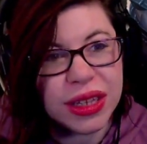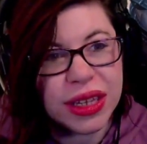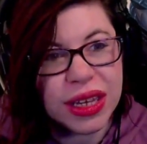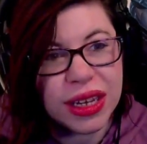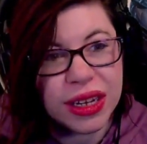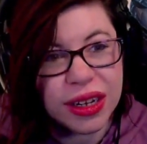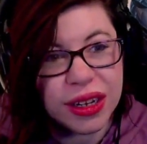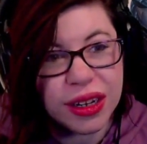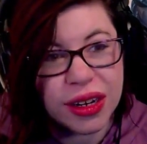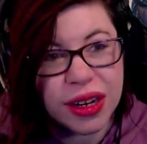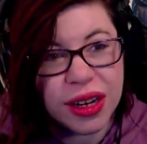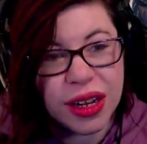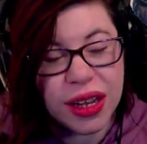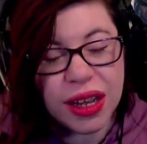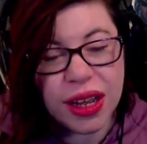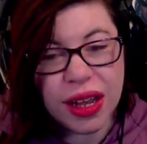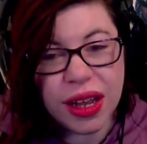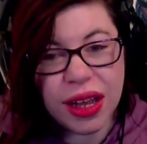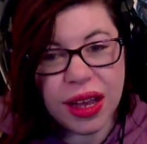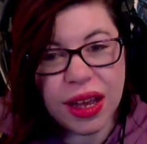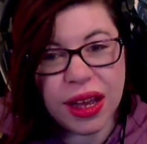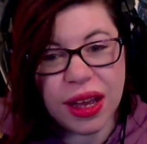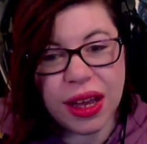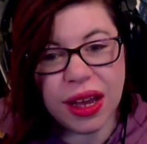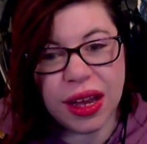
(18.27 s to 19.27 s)
here.
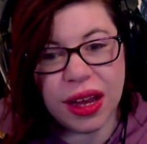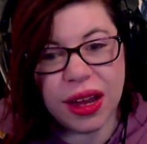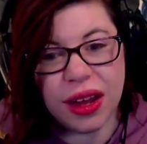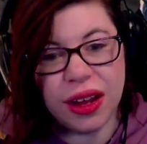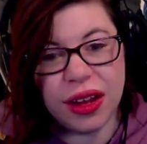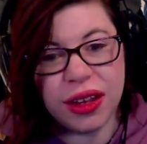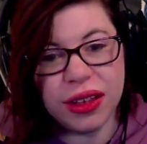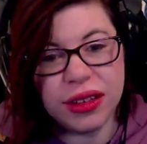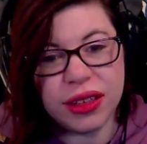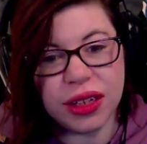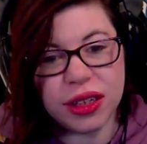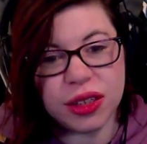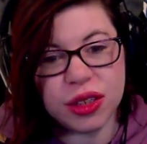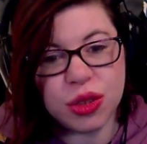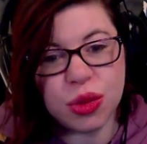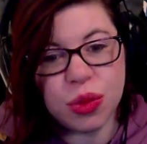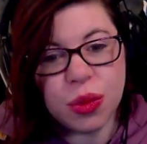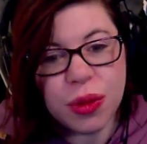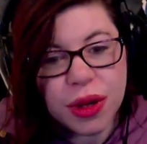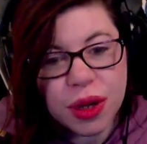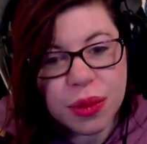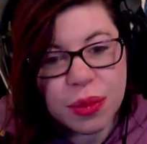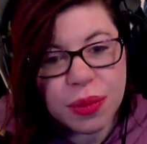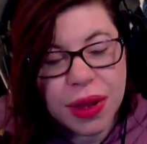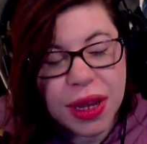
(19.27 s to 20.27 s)
Uh, on the
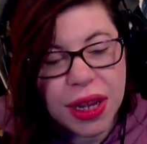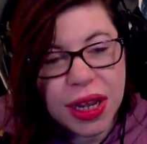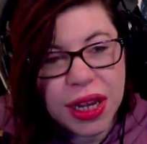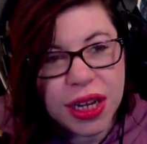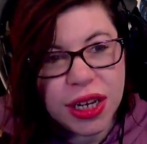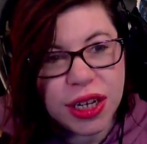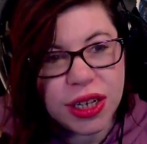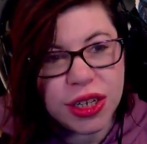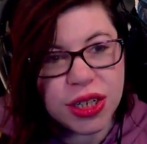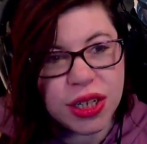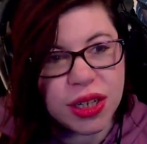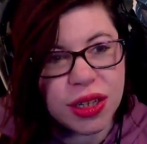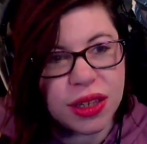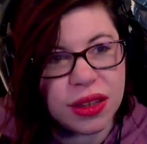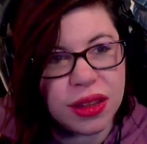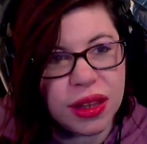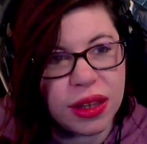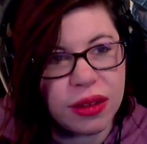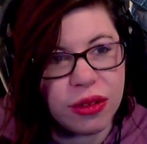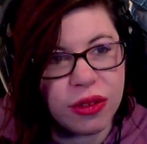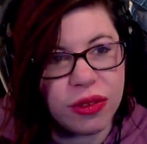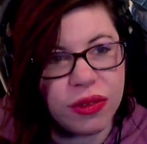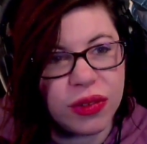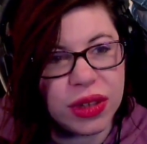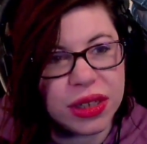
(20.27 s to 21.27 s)
Twitter page,
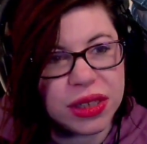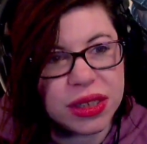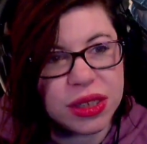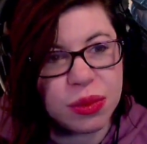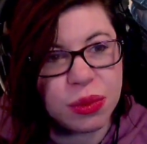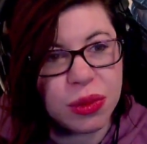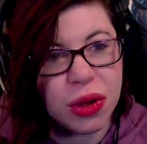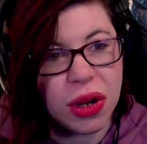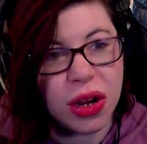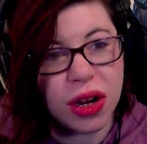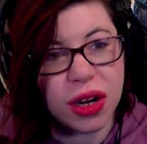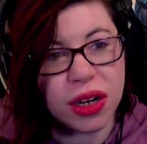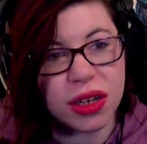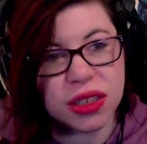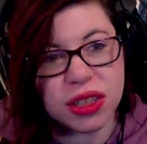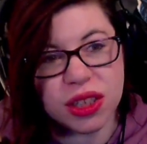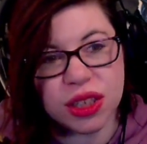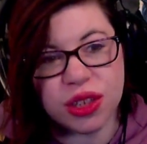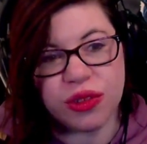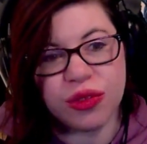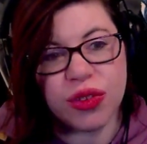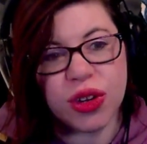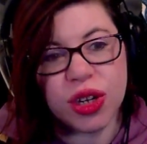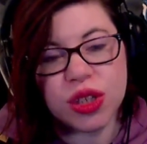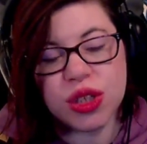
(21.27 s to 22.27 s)
they revealed some cards.
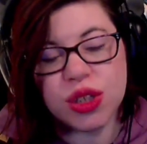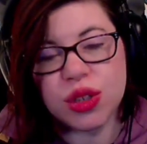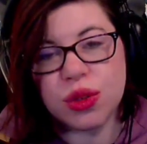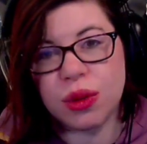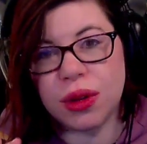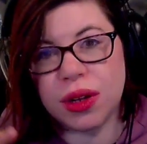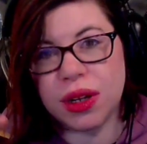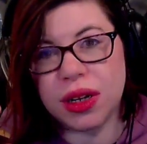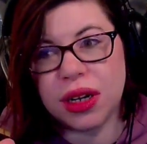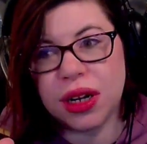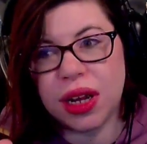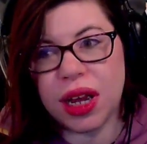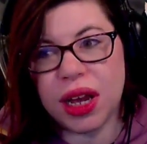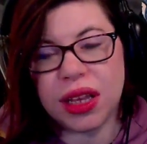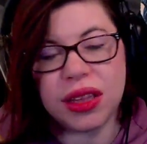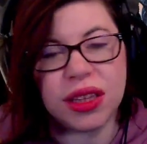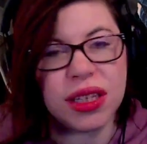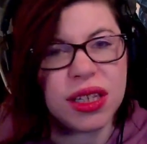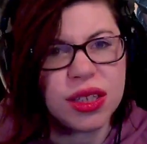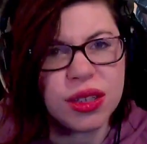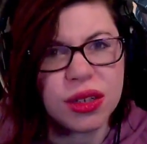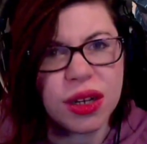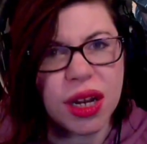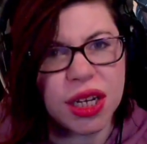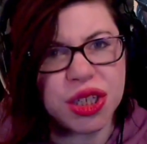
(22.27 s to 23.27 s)
The first one, uh,
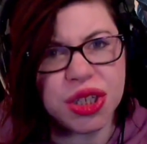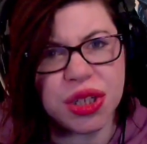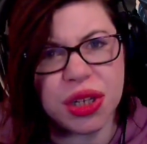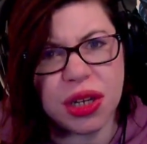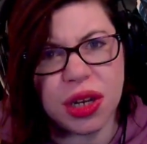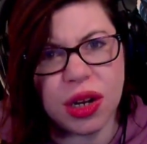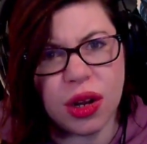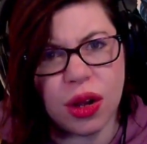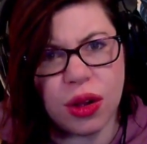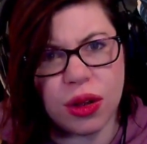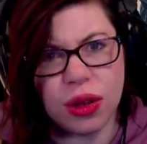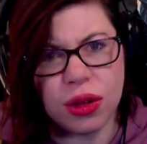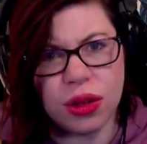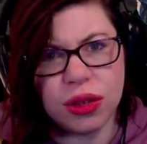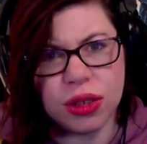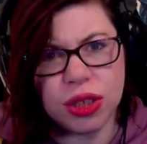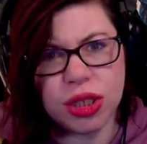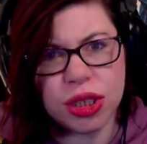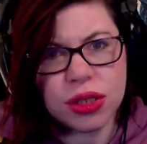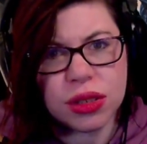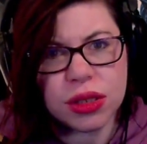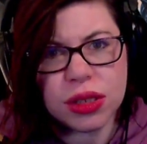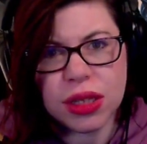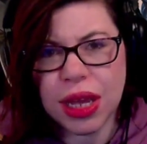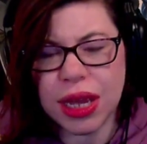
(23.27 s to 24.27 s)
these are actually all
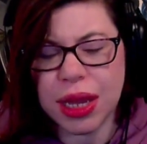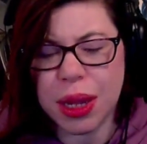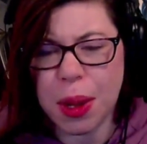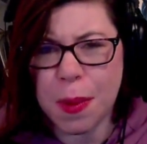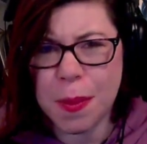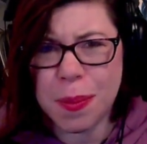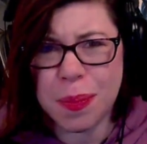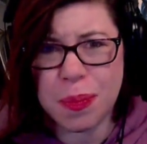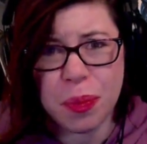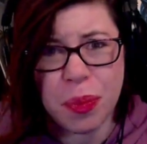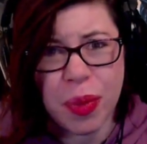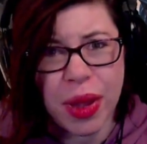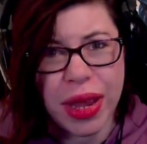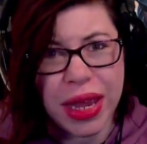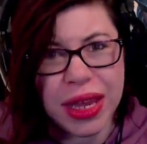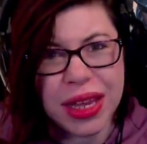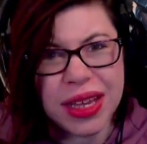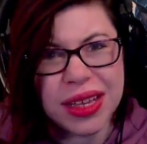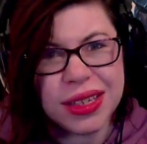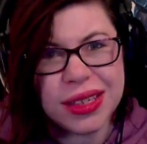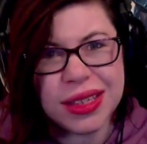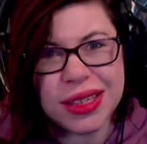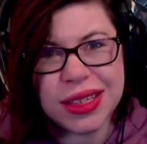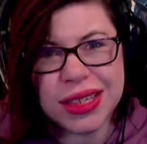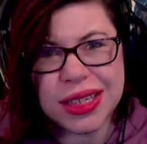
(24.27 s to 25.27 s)
just like
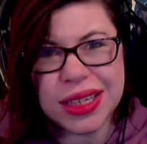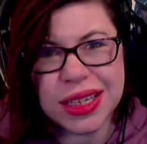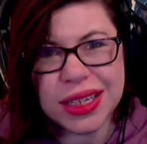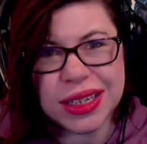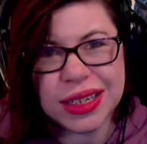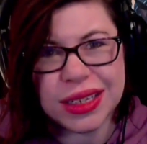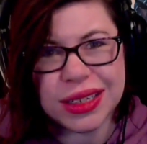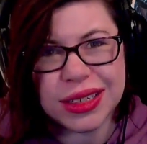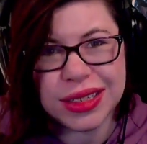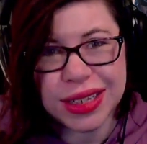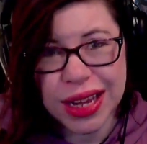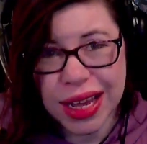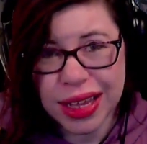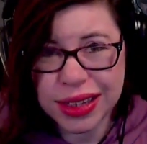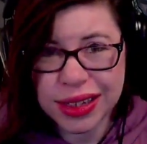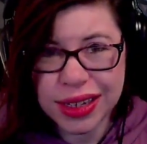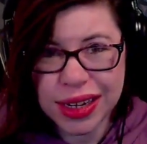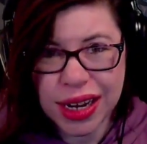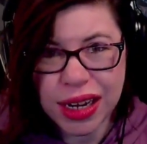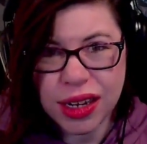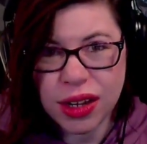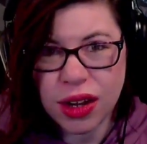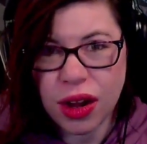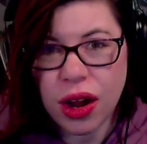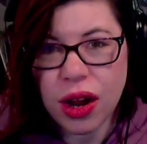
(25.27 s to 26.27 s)
base Death
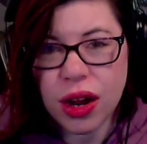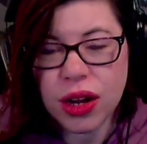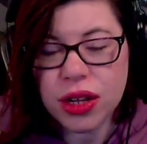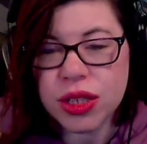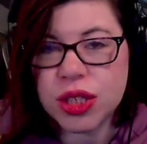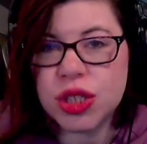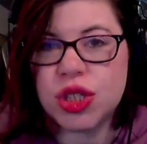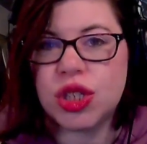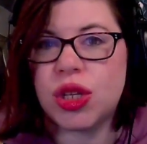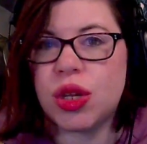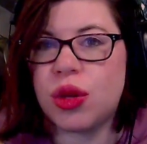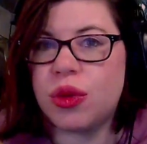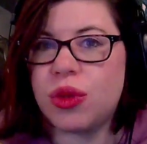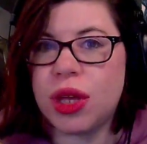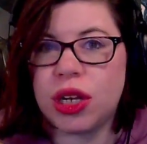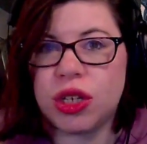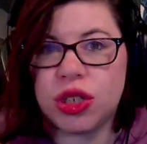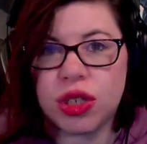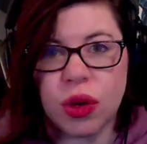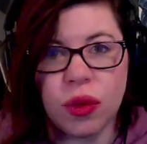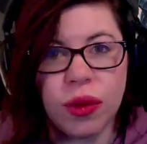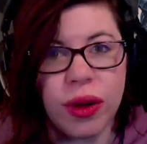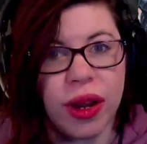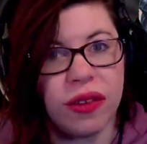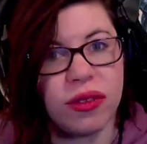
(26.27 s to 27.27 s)
Knight cards, so they
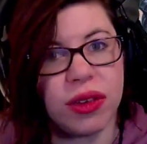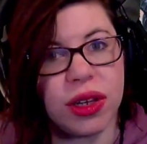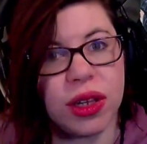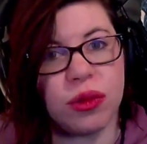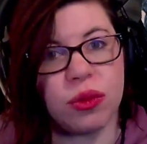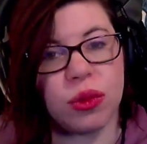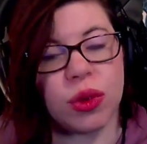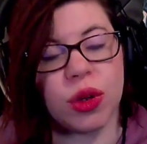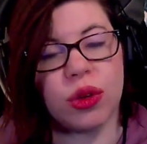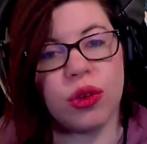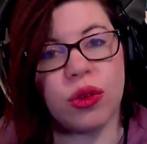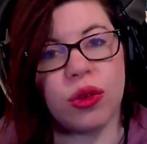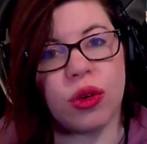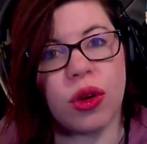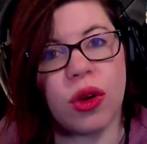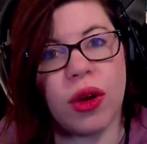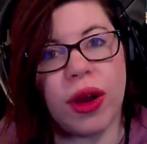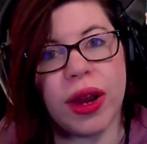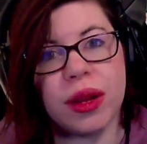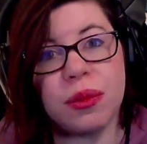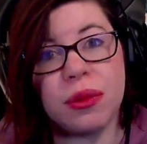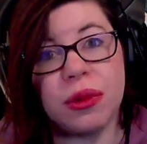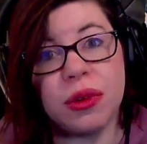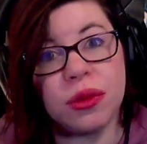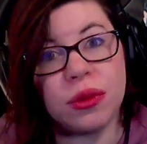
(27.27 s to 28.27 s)
don't have any rune
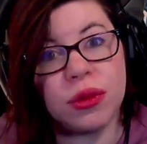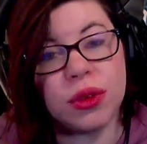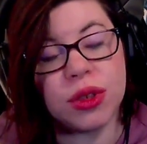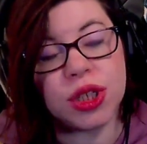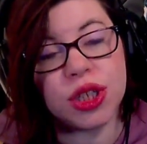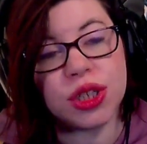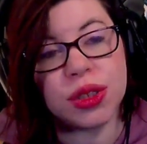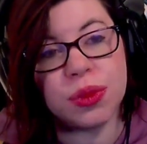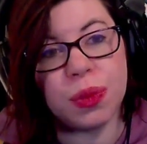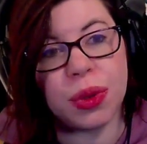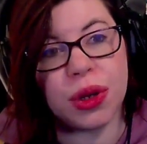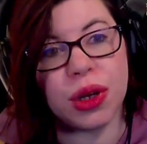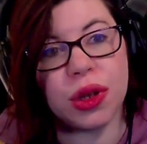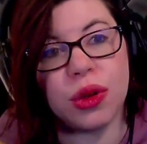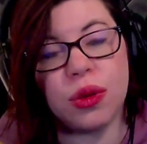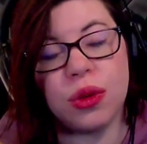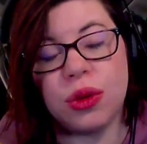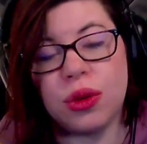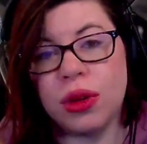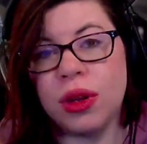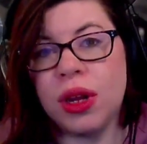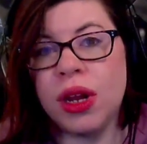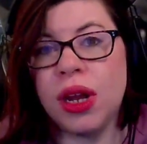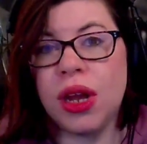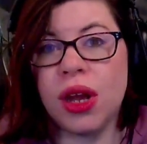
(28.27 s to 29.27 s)
requirement, which is pretty
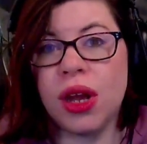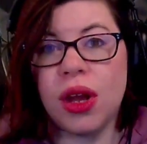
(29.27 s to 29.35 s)
cool.